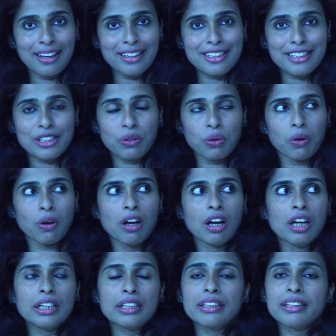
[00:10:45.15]
So
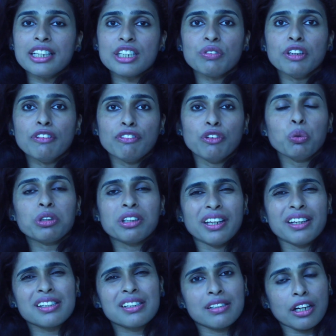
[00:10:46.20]
these were the few
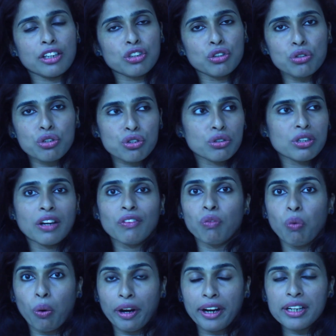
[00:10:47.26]
things that you should
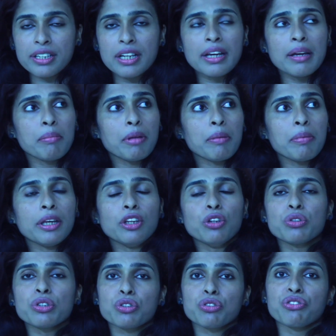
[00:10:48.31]
avoid. Maybe
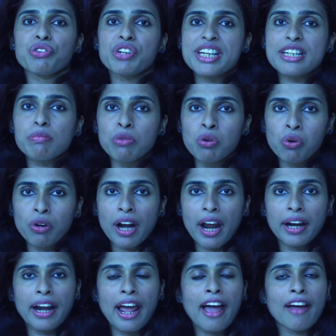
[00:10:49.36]
you should read more
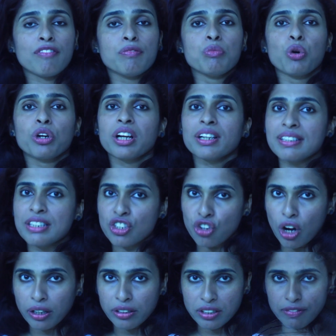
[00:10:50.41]
and have more
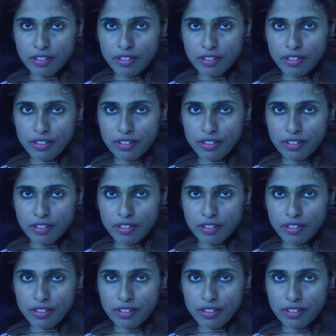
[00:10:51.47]
constructive